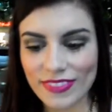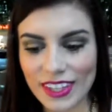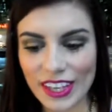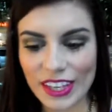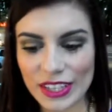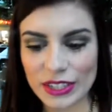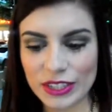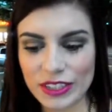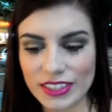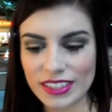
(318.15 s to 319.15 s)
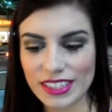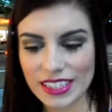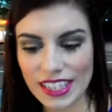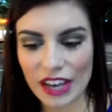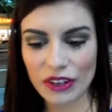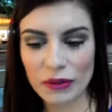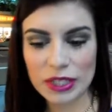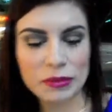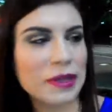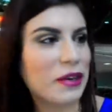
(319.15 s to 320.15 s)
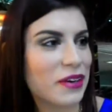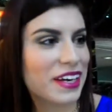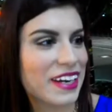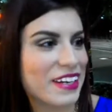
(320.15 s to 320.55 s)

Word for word: at the end, you end up. I want to watch The Bling Ring and